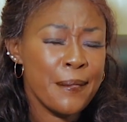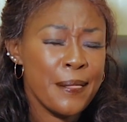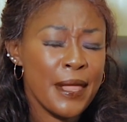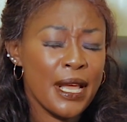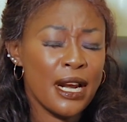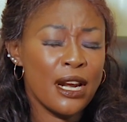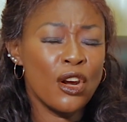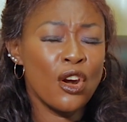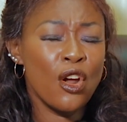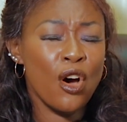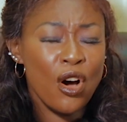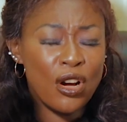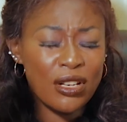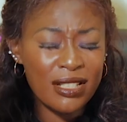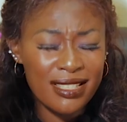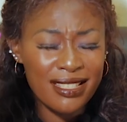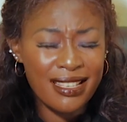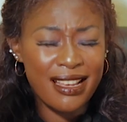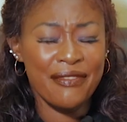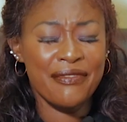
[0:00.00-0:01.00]
long
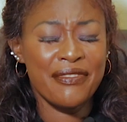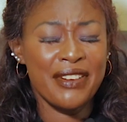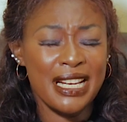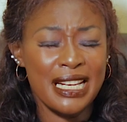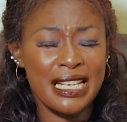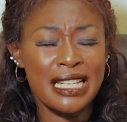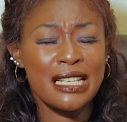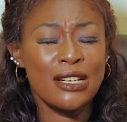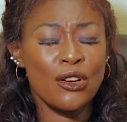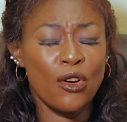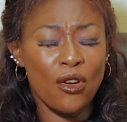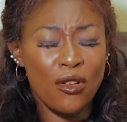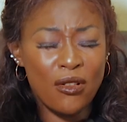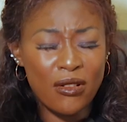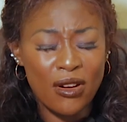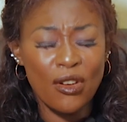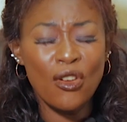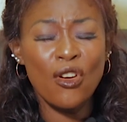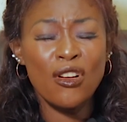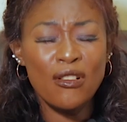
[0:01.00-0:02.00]
suffering or
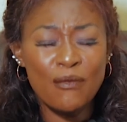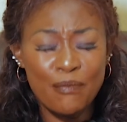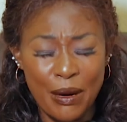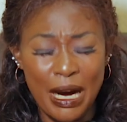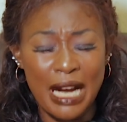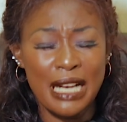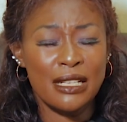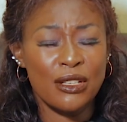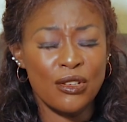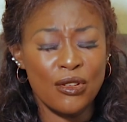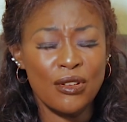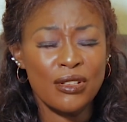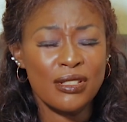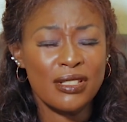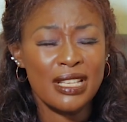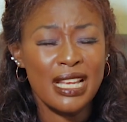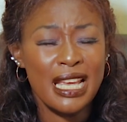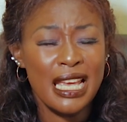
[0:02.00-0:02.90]
long battles,